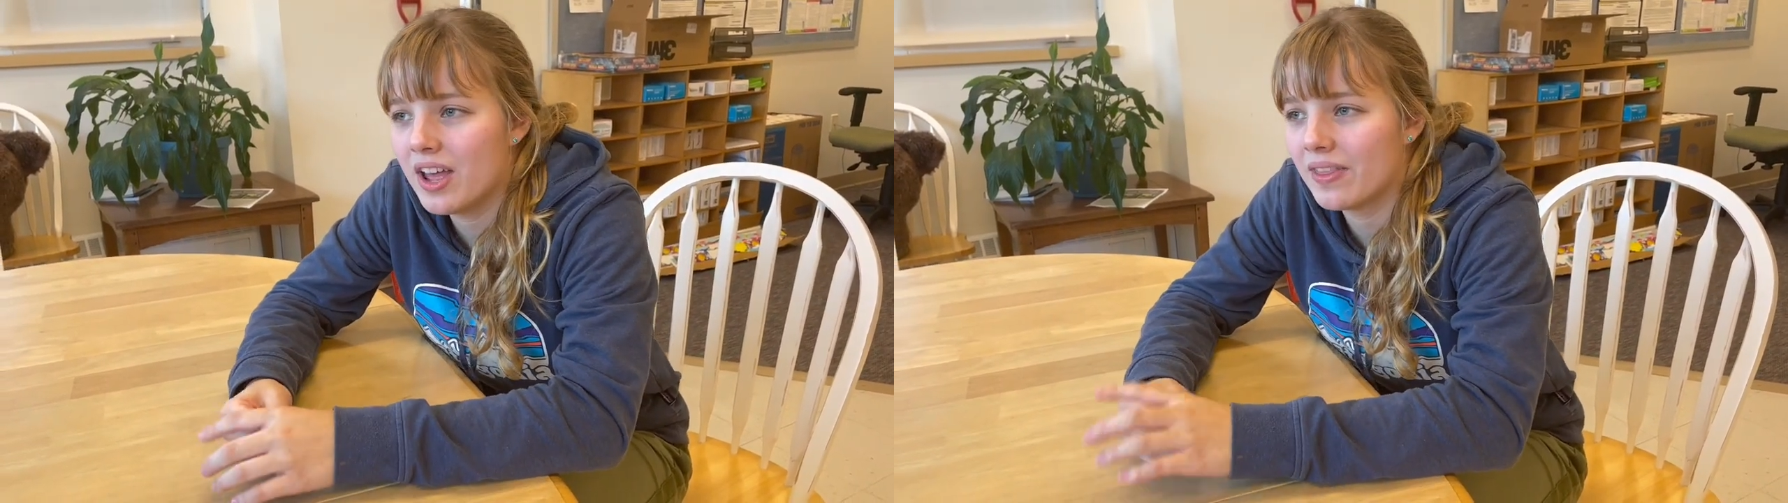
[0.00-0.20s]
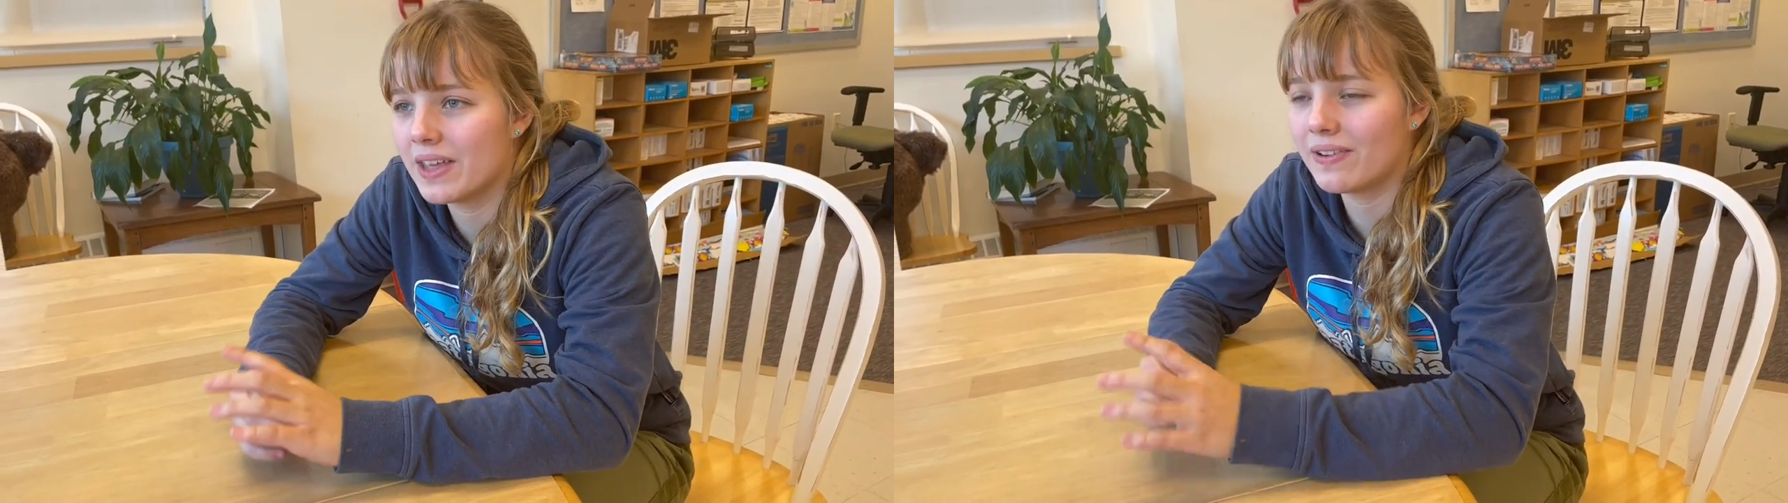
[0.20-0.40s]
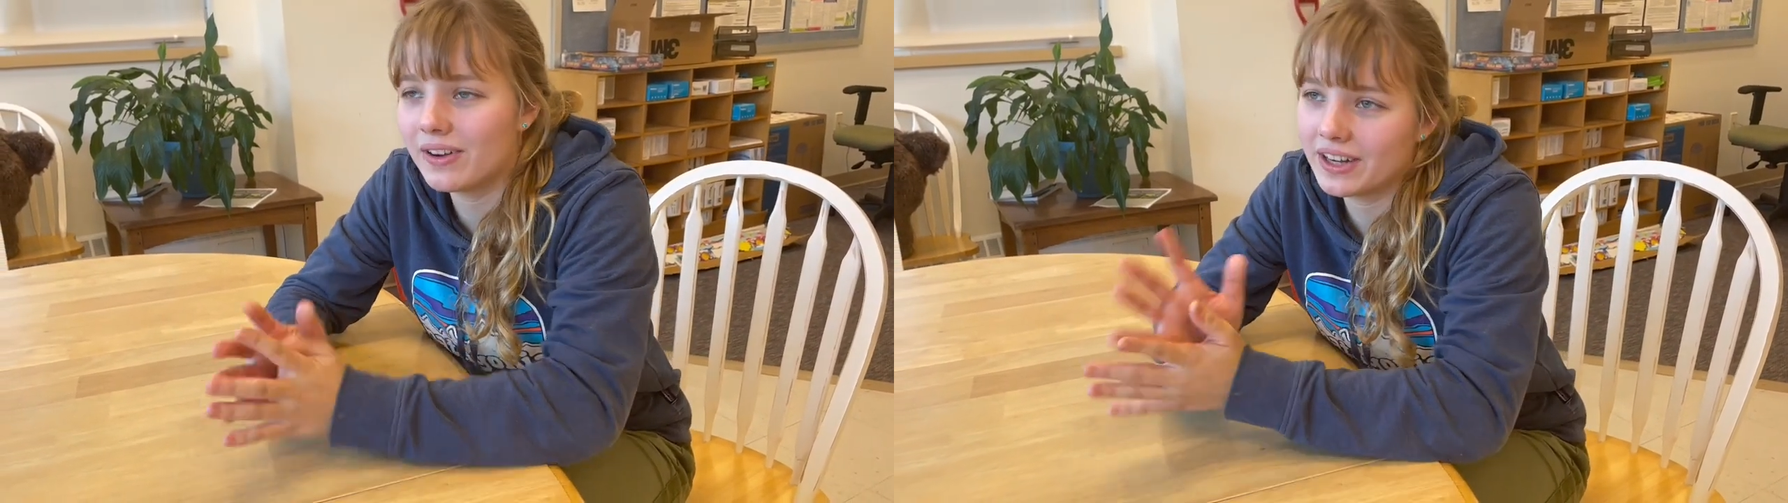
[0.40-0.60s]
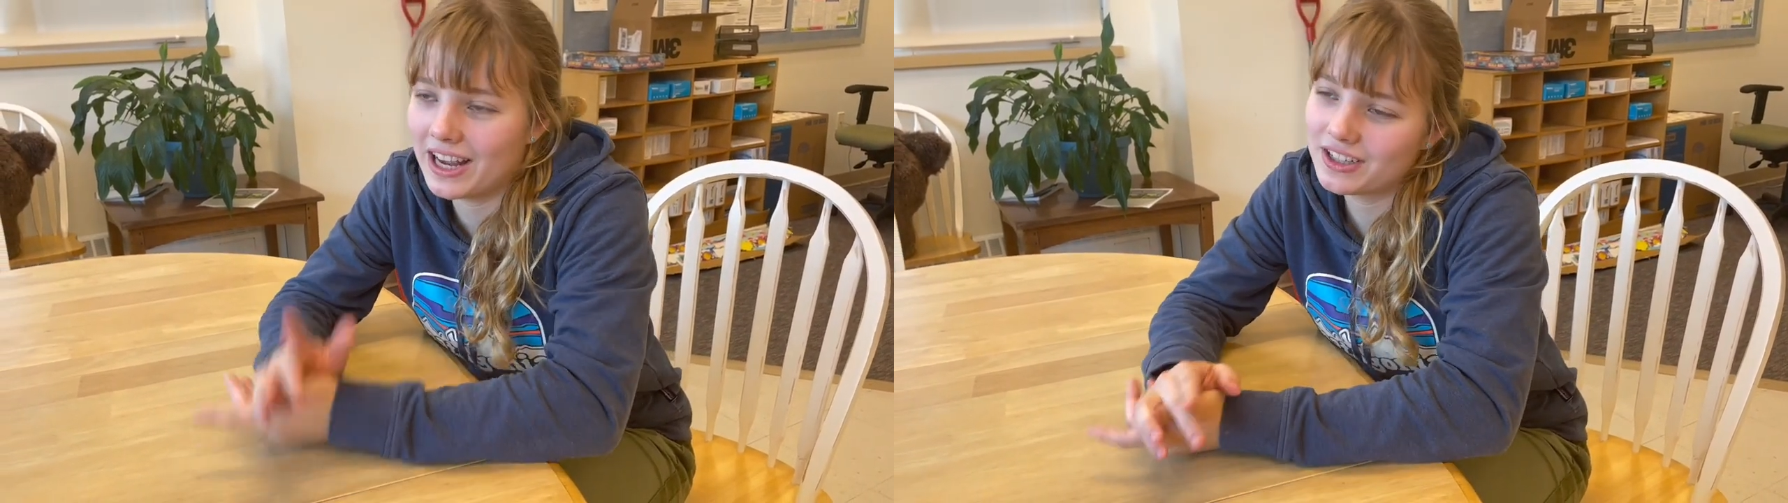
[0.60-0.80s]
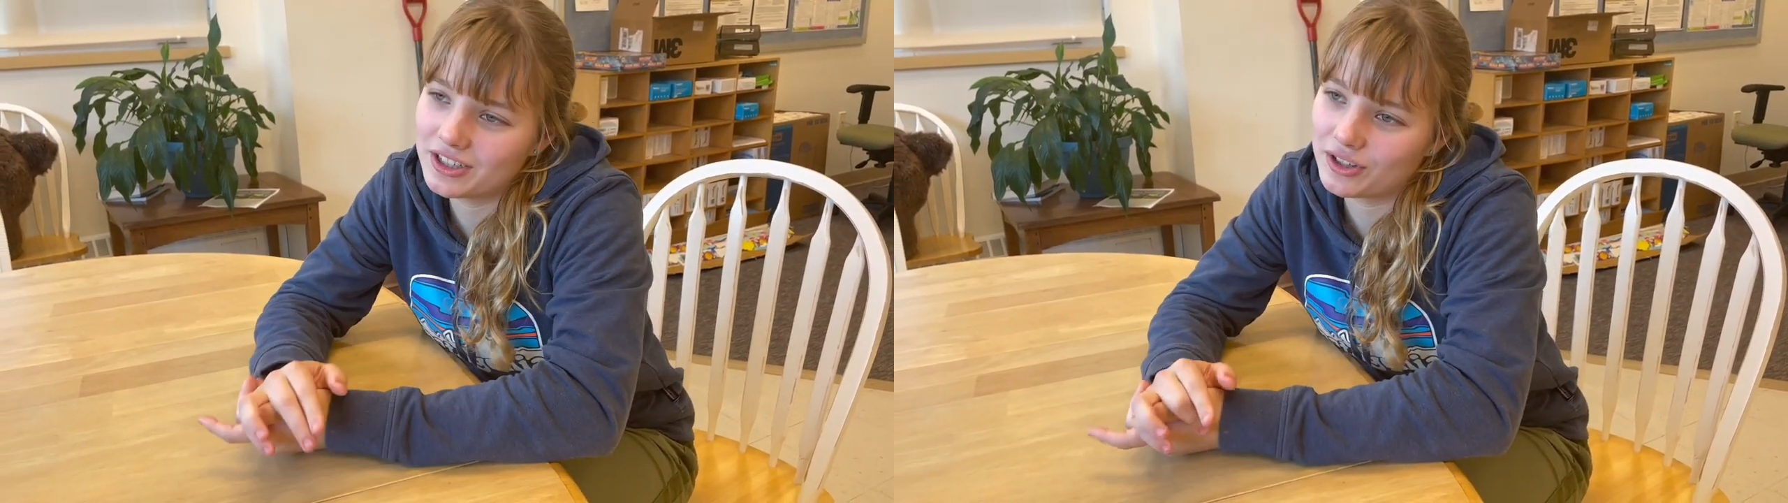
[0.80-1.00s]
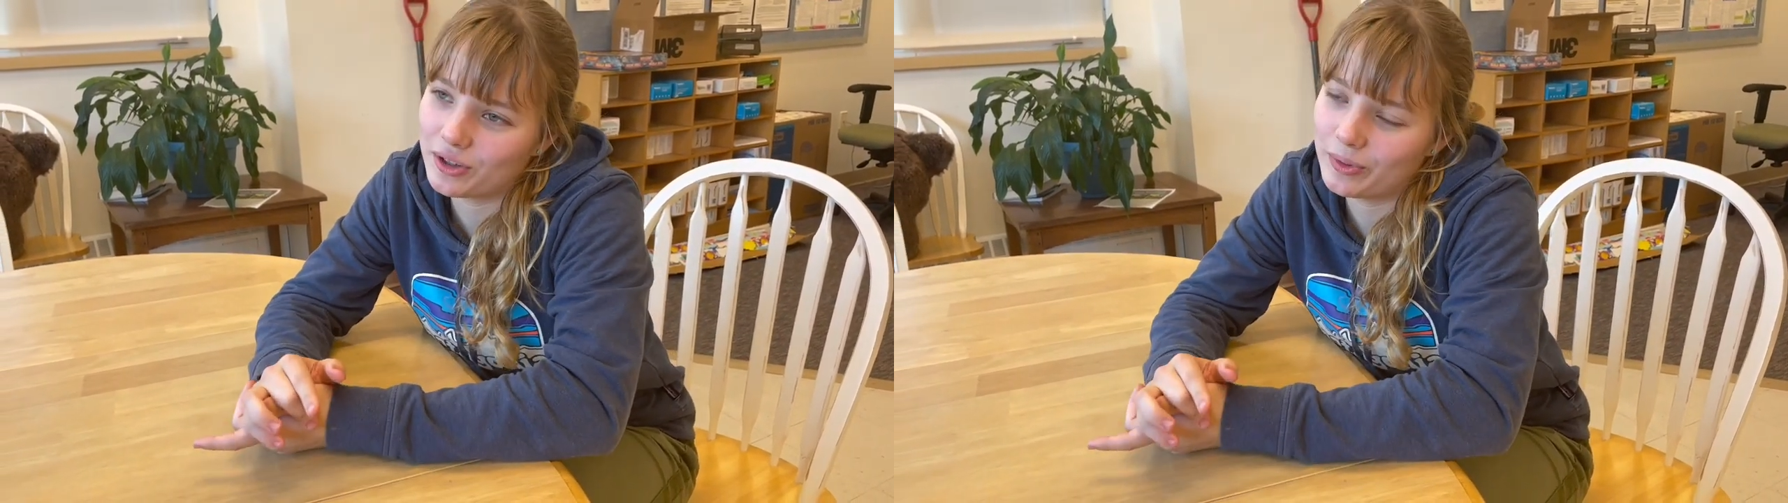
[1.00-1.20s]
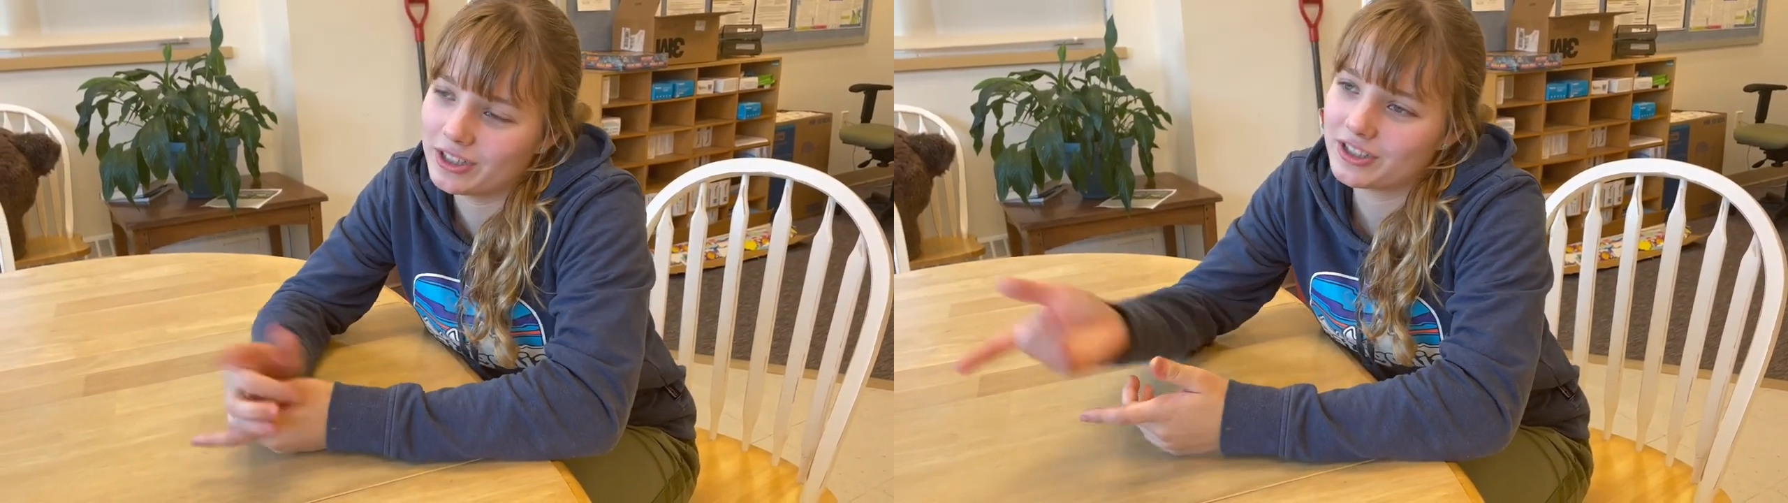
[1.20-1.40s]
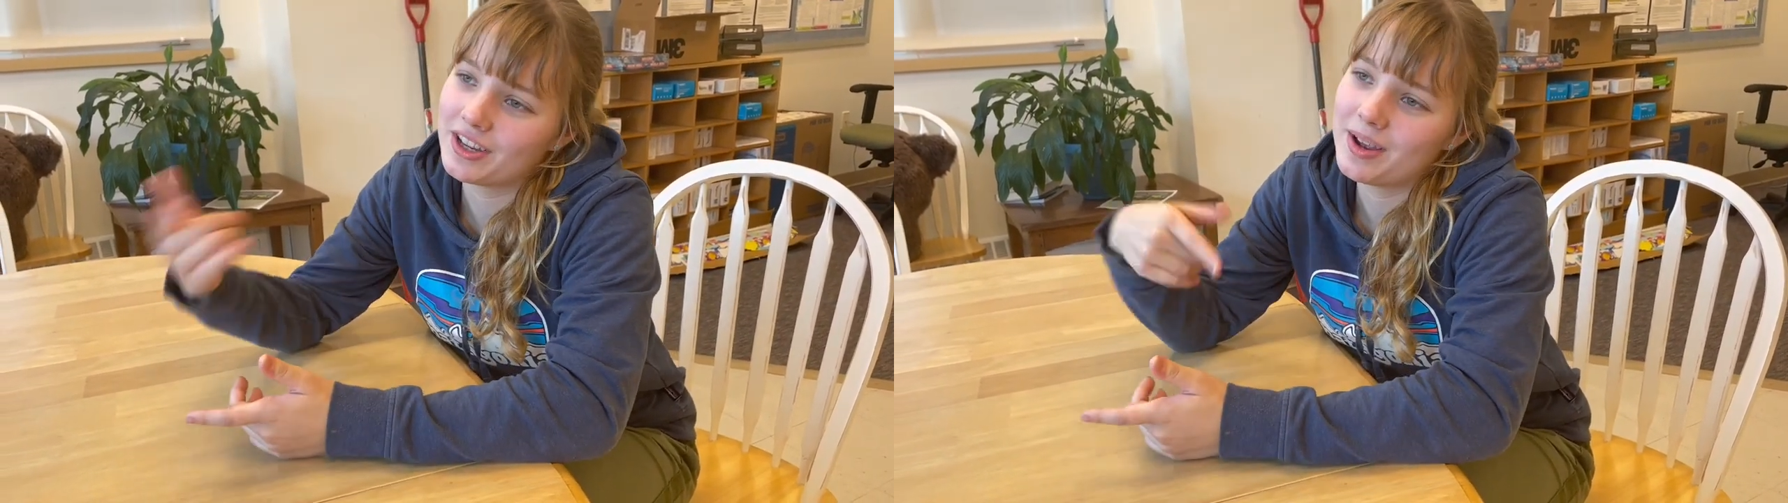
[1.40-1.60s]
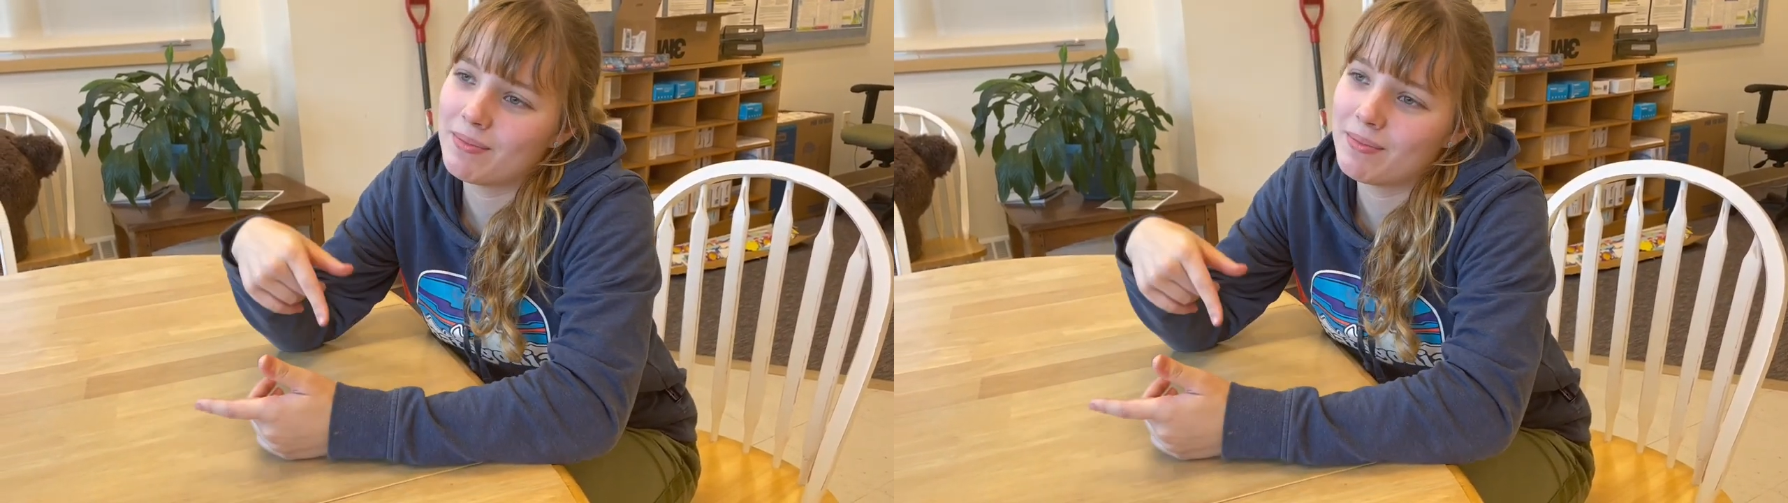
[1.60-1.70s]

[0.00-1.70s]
They found an antidote in the woods.